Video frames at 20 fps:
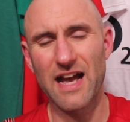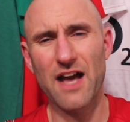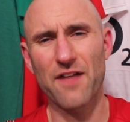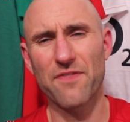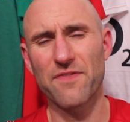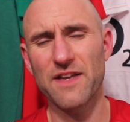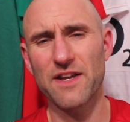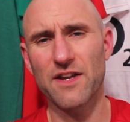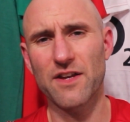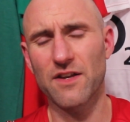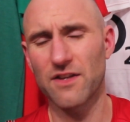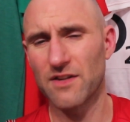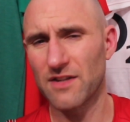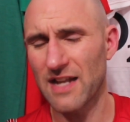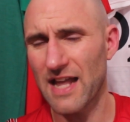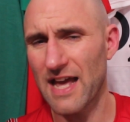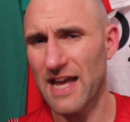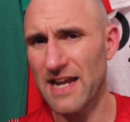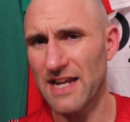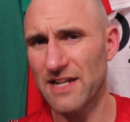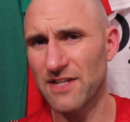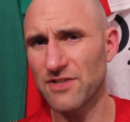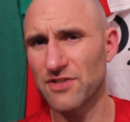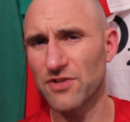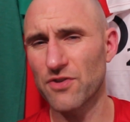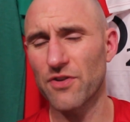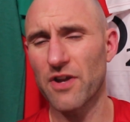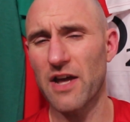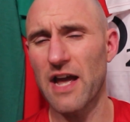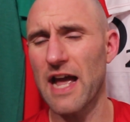think Lane's
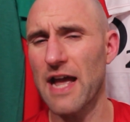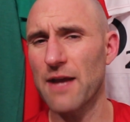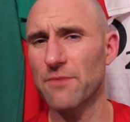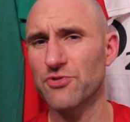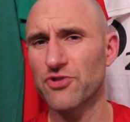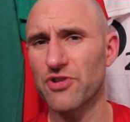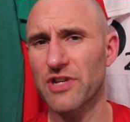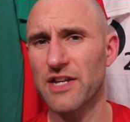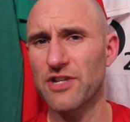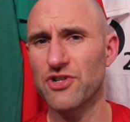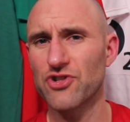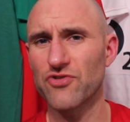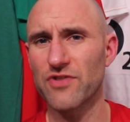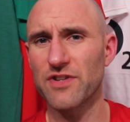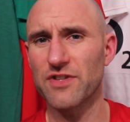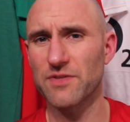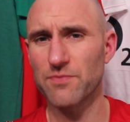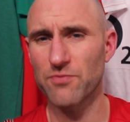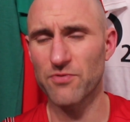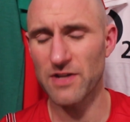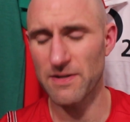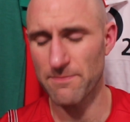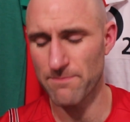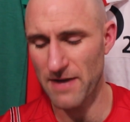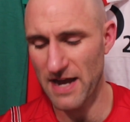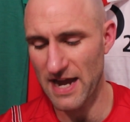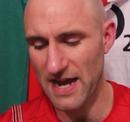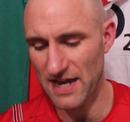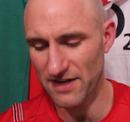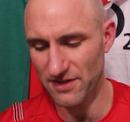got a hamstring injury that's pretty
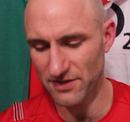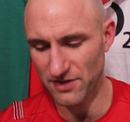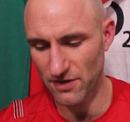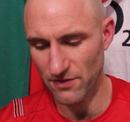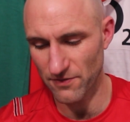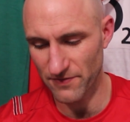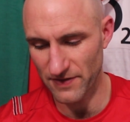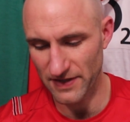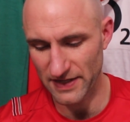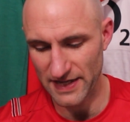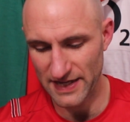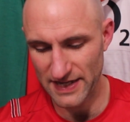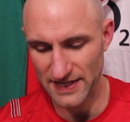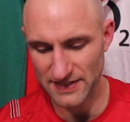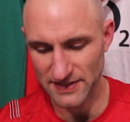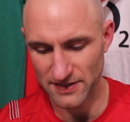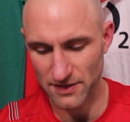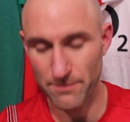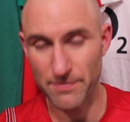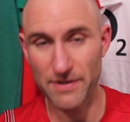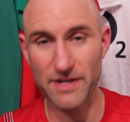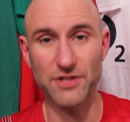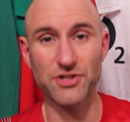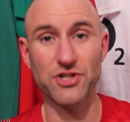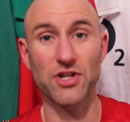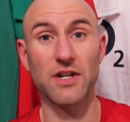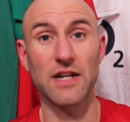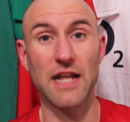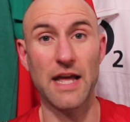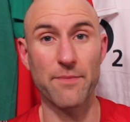bad. I don't think he's in the
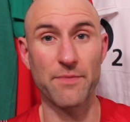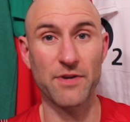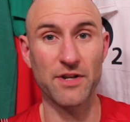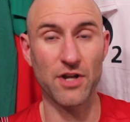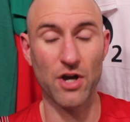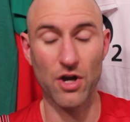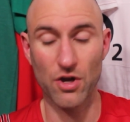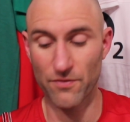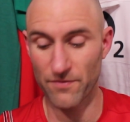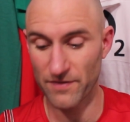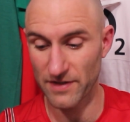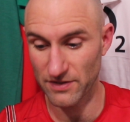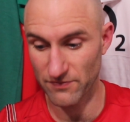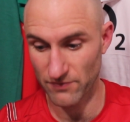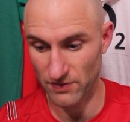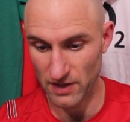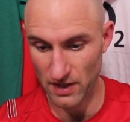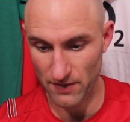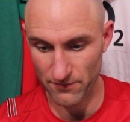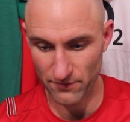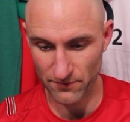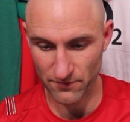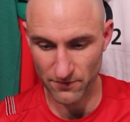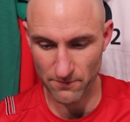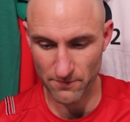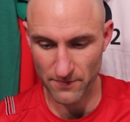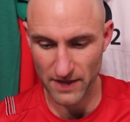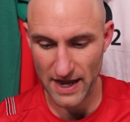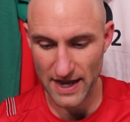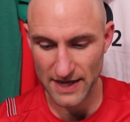picture. Let me know if he's recovered
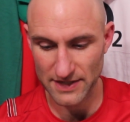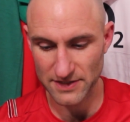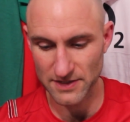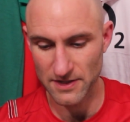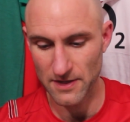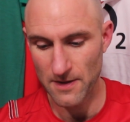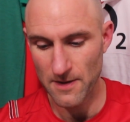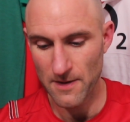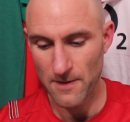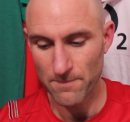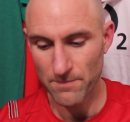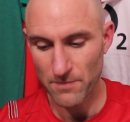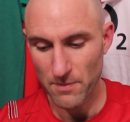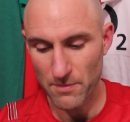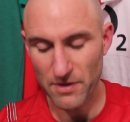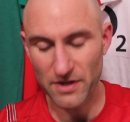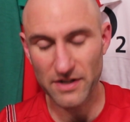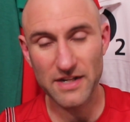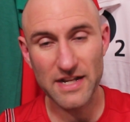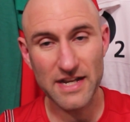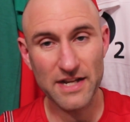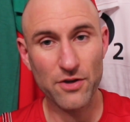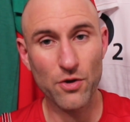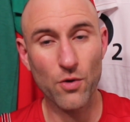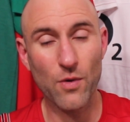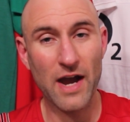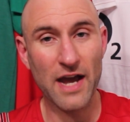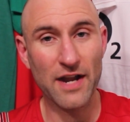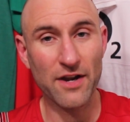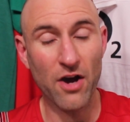from that.
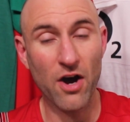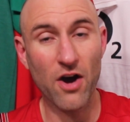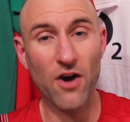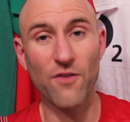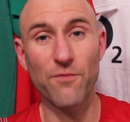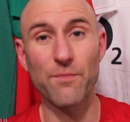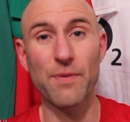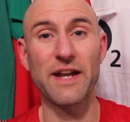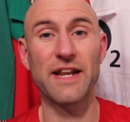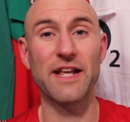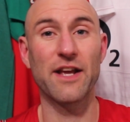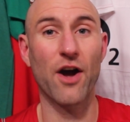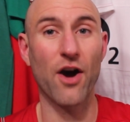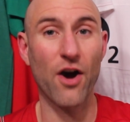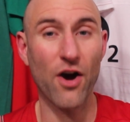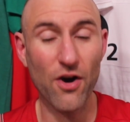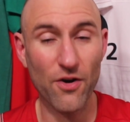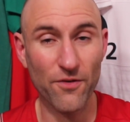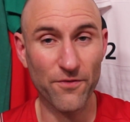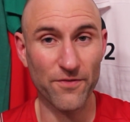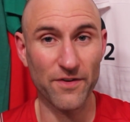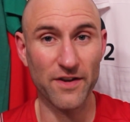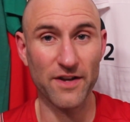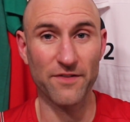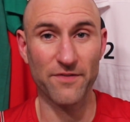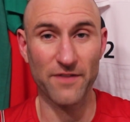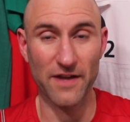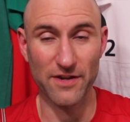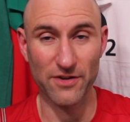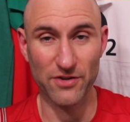McNichol and Halfpenny are
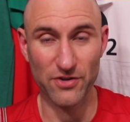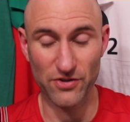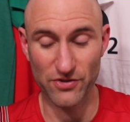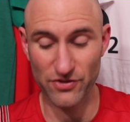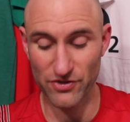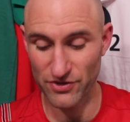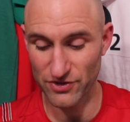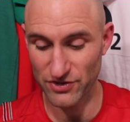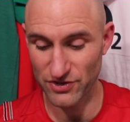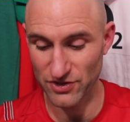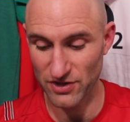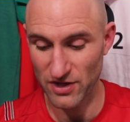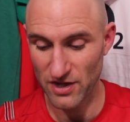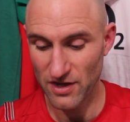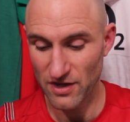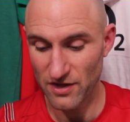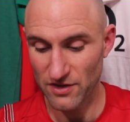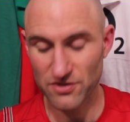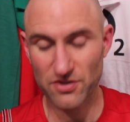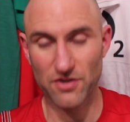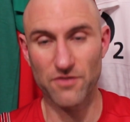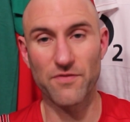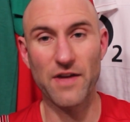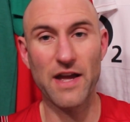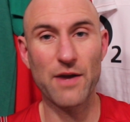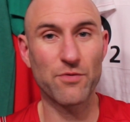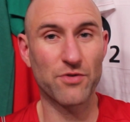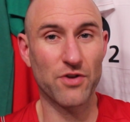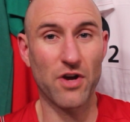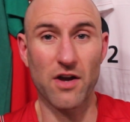fit, thank goodness, so
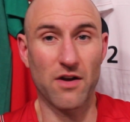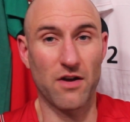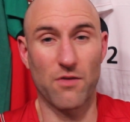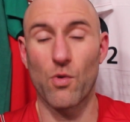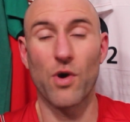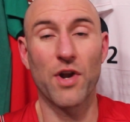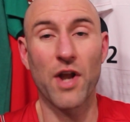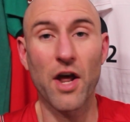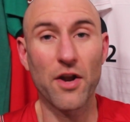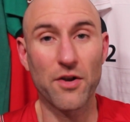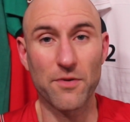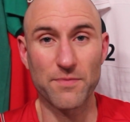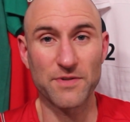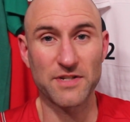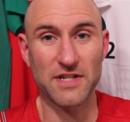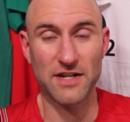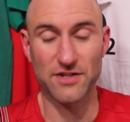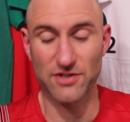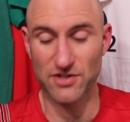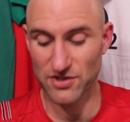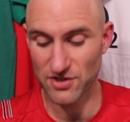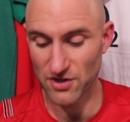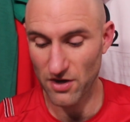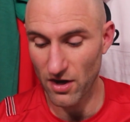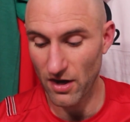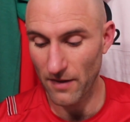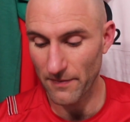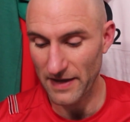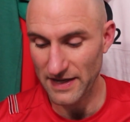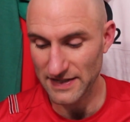they would 100%
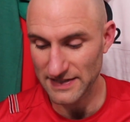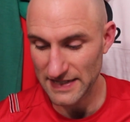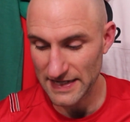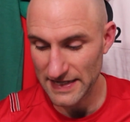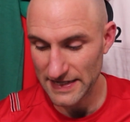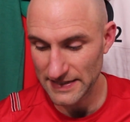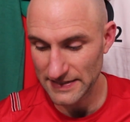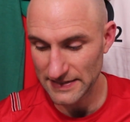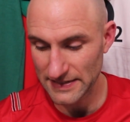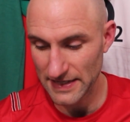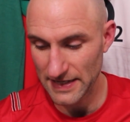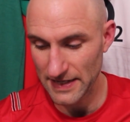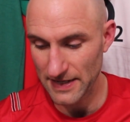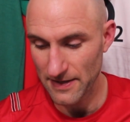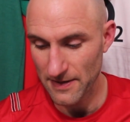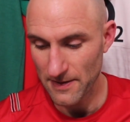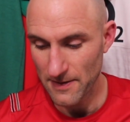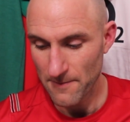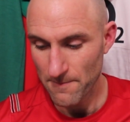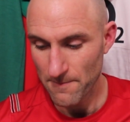start. That's easy.